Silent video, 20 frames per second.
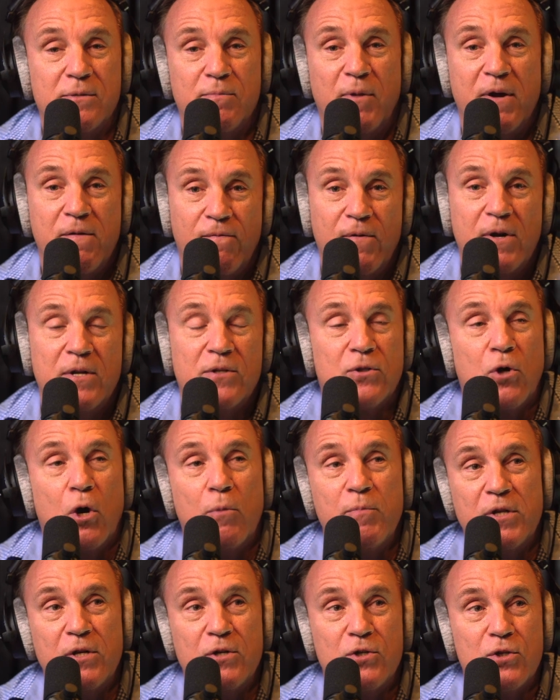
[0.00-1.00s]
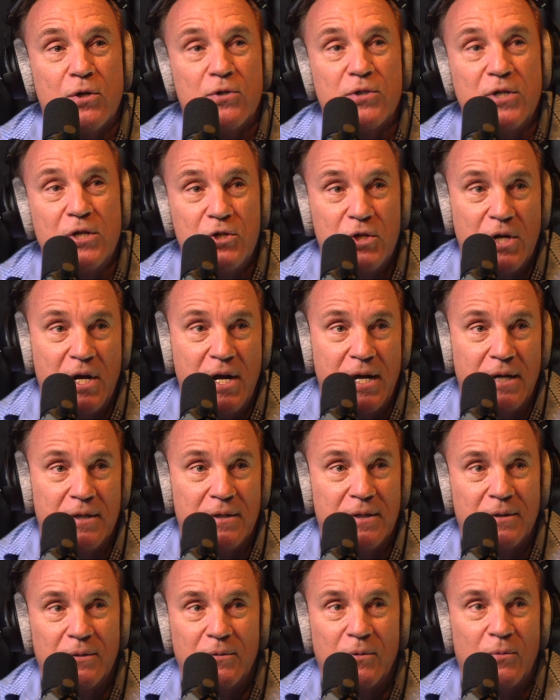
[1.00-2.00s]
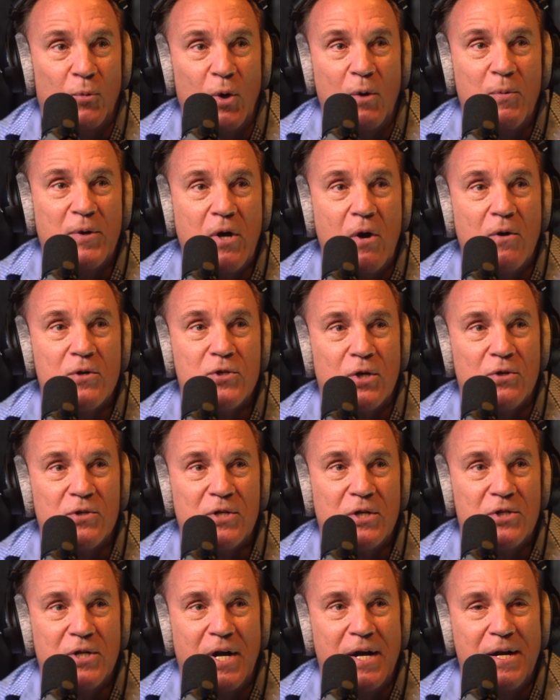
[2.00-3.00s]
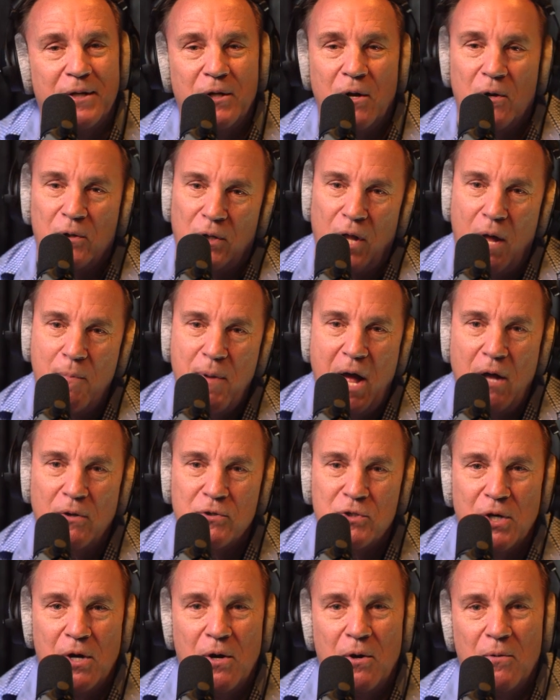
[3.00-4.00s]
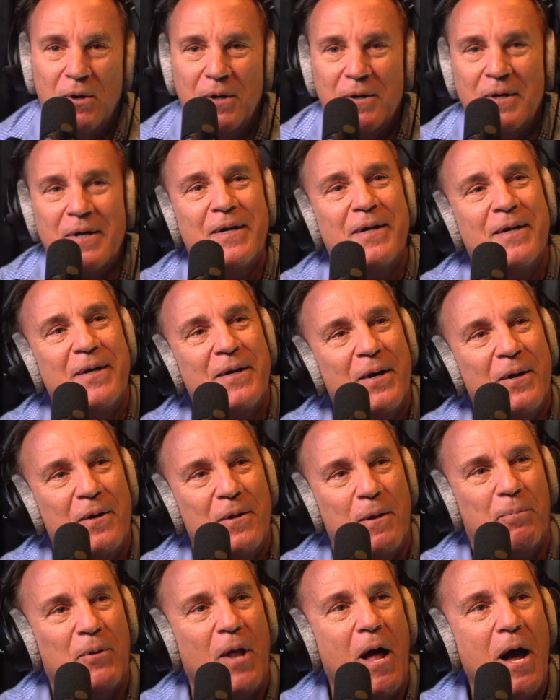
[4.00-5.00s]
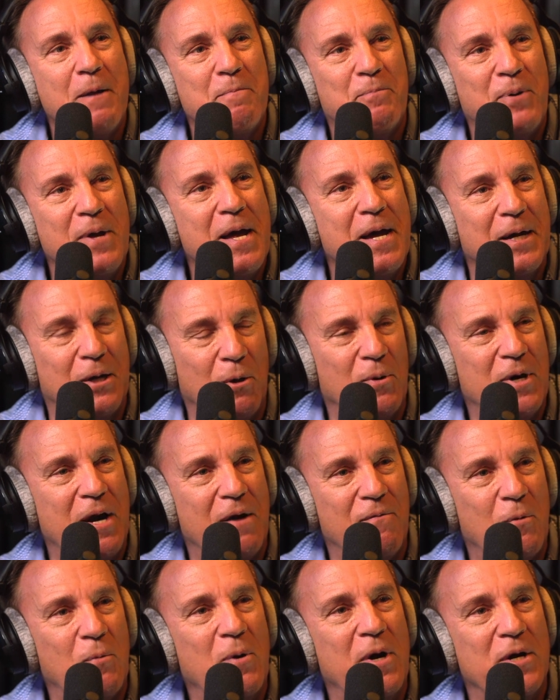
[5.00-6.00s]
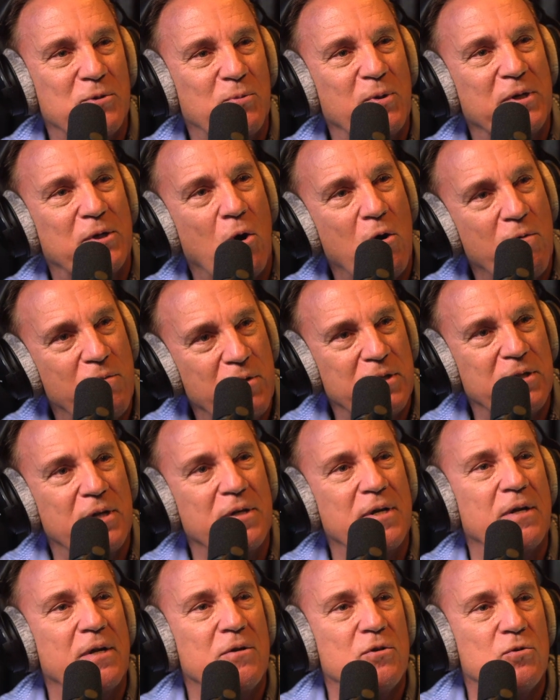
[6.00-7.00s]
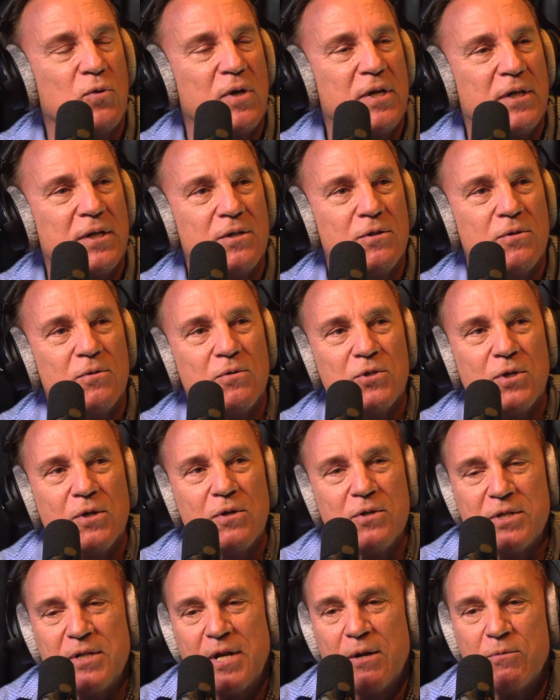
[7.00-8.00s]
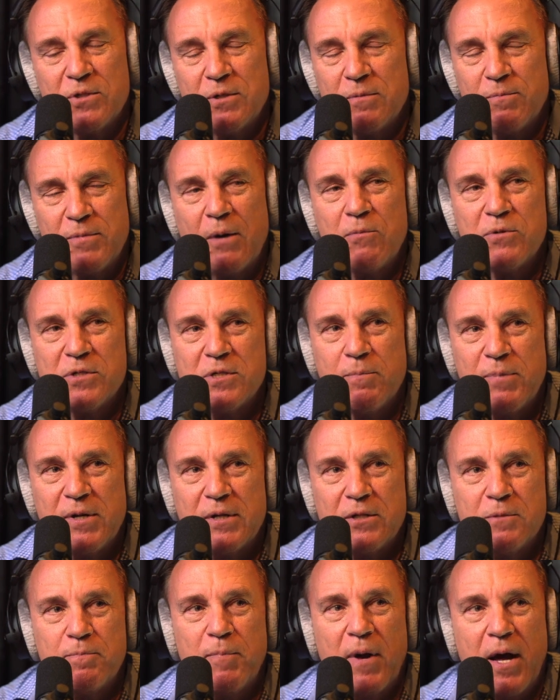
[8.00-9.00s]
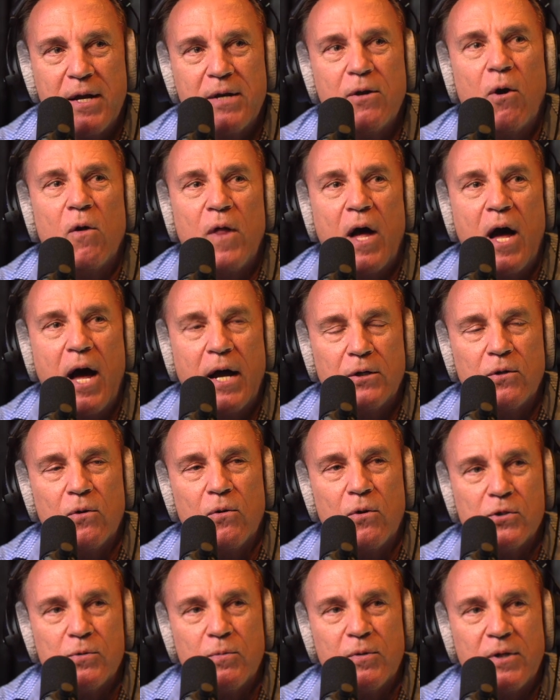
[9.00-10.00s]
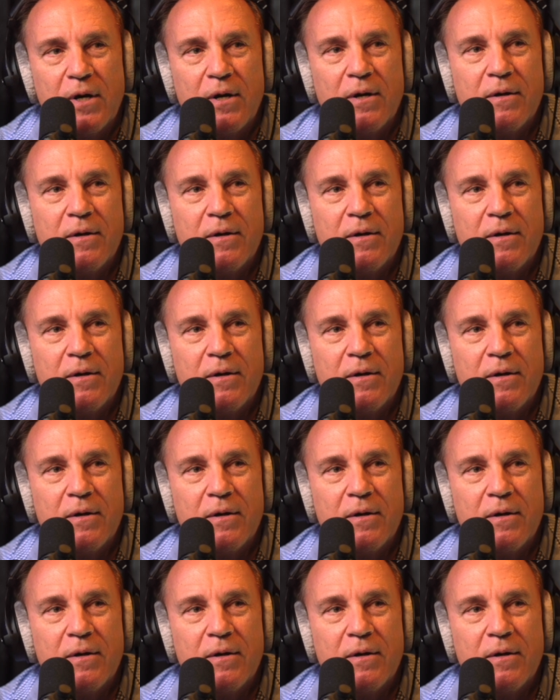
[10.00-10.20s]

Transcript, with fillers: My friends called me the Jersey Giant. Where are we going, Jersey Giant? I go Club Aljo or Okay. The Blind Pig or whatever it was. We go over to the, and drink in New Jersey. That was, okay. That was the big spot, and all the hot girls were there.